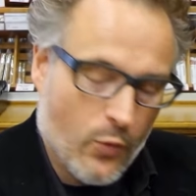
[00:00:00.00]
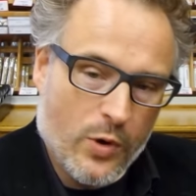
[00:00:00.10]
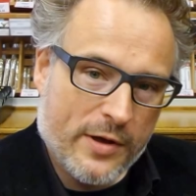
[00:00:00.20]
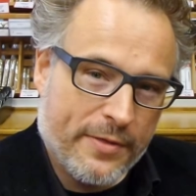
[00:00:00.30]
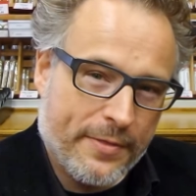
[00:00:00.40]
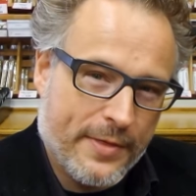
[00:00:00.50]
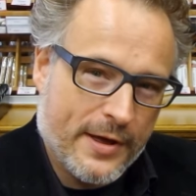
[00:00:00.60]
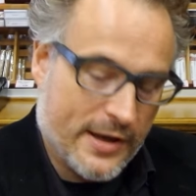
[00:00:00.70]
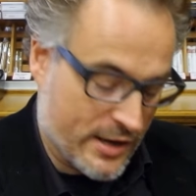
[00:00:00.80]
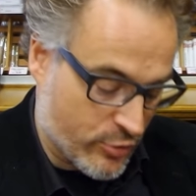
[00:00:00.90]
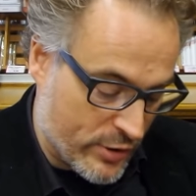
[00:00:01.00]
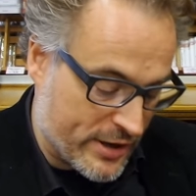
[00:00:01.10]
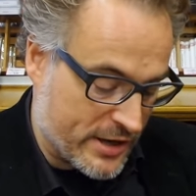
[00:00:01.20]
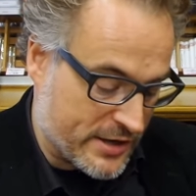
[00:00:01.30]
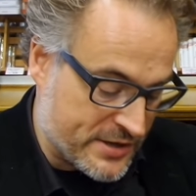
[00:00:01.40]
with the
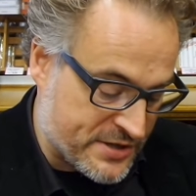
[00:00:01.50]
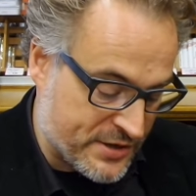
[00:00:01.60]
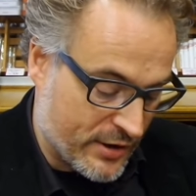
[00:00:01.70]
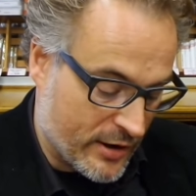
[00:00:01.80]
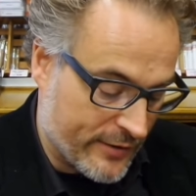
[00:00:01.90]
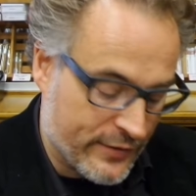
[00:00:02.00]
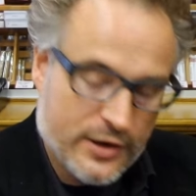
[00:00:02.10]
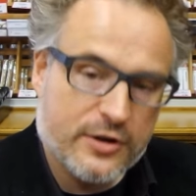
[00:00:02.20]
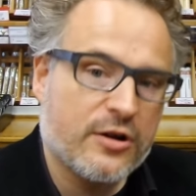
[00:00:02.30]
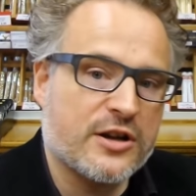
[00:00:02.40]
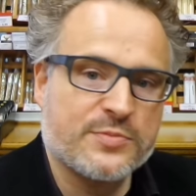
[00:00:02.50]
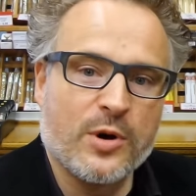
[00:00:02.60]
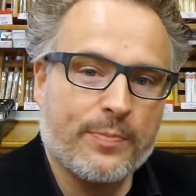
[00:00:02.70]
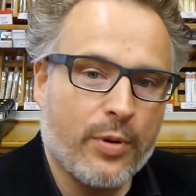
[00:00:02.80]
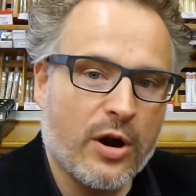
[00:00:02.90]
ingredients of a
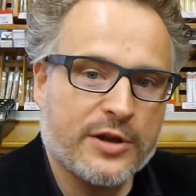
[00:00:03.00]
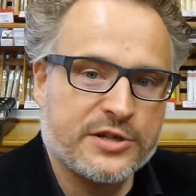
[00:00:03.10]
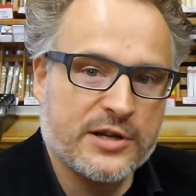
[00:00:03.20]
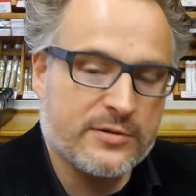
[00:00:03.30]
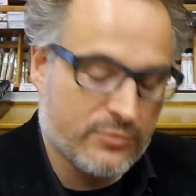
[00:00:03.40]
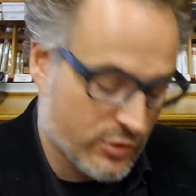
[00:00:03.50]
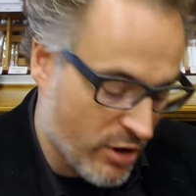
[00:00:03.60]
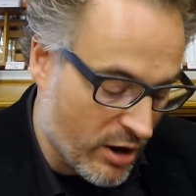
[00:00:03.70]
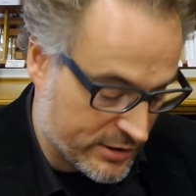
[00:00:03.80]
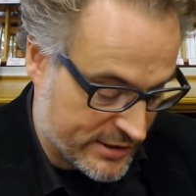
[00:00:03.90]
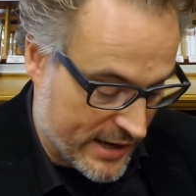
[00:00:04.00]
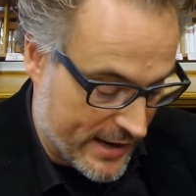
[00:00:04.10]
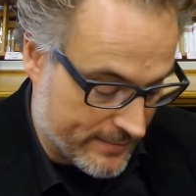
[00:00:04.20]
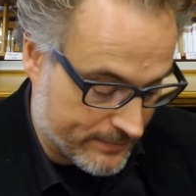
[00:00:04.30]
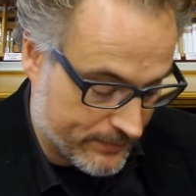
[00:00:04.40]
cosmopolitan cocktail.
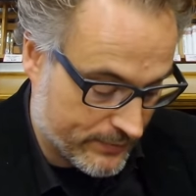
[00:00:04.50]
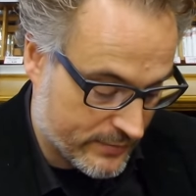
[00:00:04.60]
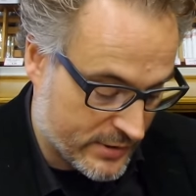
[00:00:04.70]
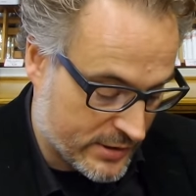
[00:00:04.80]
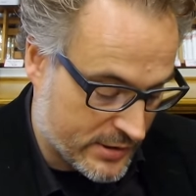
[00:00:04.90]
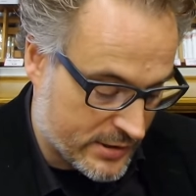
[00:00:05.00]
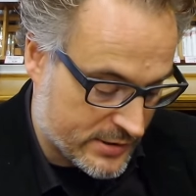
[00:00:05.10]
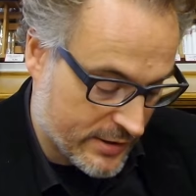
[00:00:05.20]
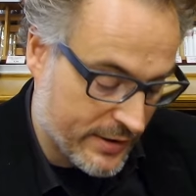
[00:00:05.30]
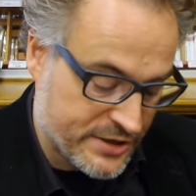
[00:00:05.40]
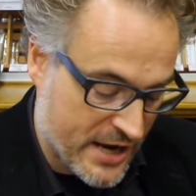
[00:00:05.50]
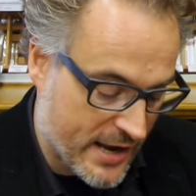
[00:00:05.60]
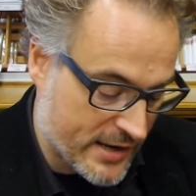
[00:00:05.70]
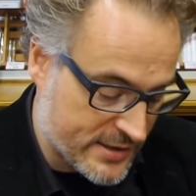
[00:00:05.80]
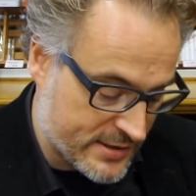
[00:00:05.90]
So the
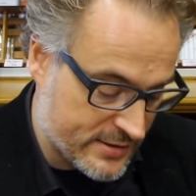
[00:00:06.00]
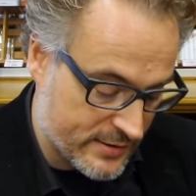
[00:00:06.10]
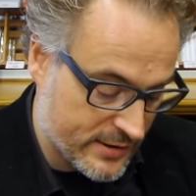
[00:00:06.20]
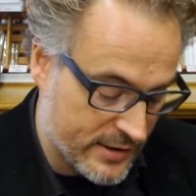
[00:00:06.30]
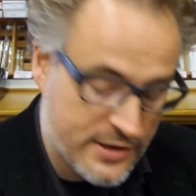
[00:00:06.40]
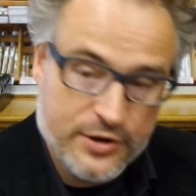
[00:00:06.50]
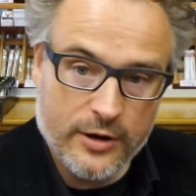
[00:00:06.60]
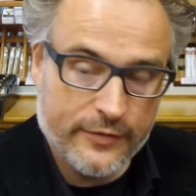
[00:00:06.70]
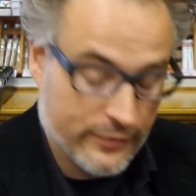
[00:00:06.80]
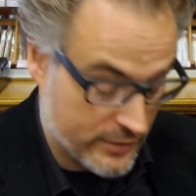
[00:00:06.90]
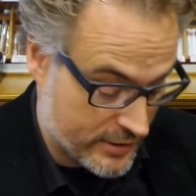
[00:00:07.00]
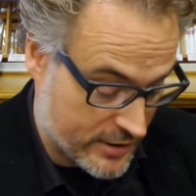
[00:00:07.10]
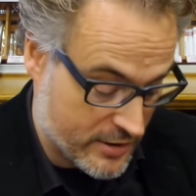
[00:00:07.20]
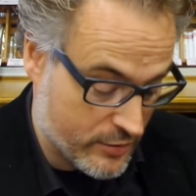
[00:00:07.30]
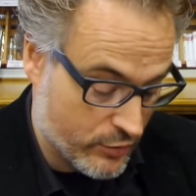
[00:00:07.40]
taste is of
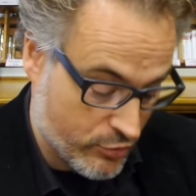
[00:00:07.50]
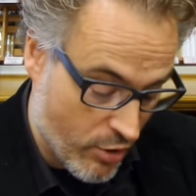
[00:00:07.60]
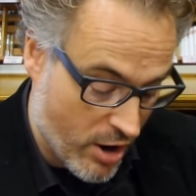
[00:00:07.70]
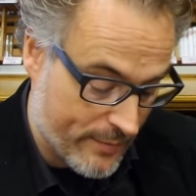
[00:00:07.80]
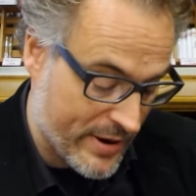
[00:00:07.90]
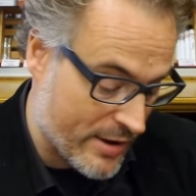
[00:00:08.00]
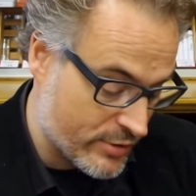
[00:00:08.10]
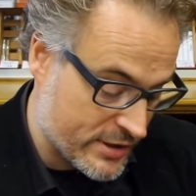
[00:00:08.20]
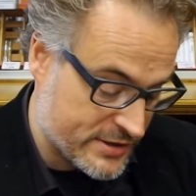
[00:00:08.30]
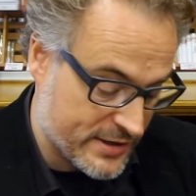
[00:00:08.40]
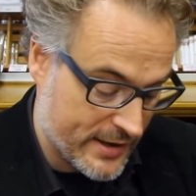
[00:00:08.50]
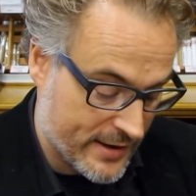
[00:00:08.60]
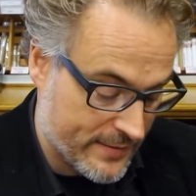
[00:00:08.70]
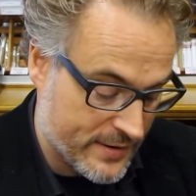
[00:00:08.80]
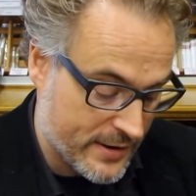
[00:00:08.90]
cranberries,
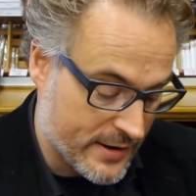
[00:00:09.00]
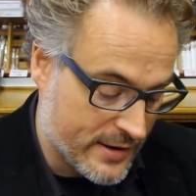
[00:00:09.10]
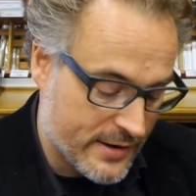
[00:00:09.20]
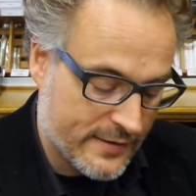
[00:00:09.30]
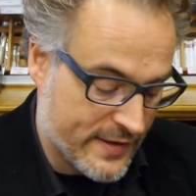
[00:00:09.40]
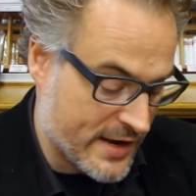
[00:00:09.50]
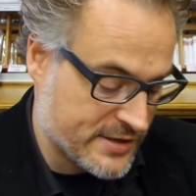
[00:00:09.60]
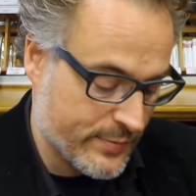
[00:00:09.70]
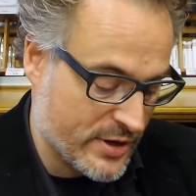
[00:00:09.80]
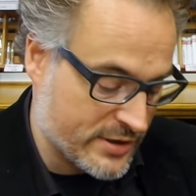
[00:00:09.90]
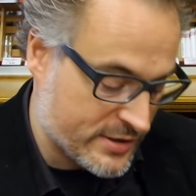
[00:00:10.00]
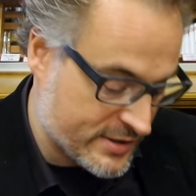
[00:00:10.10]
and there's a bit of